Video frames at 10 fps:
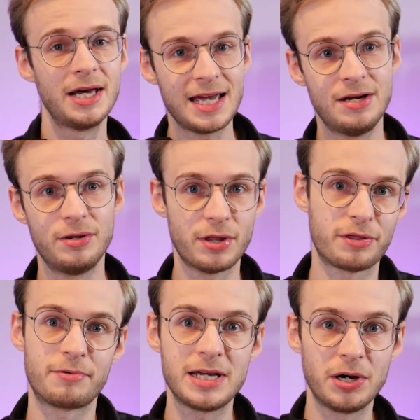in the
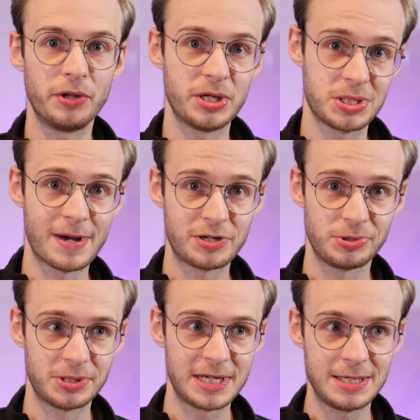three other
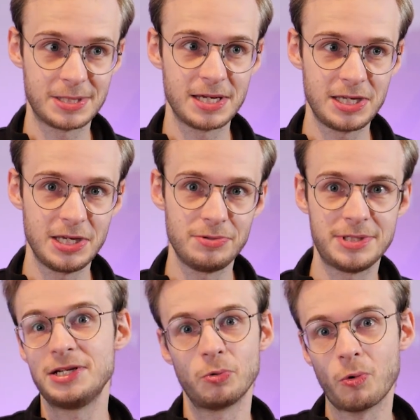specialties that you
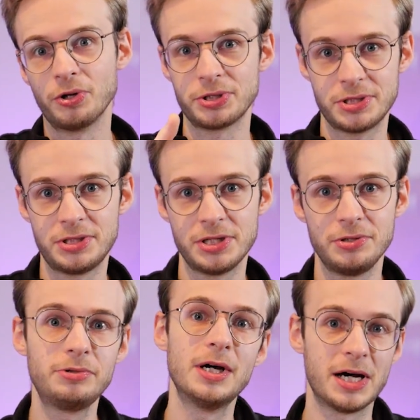didn't want to do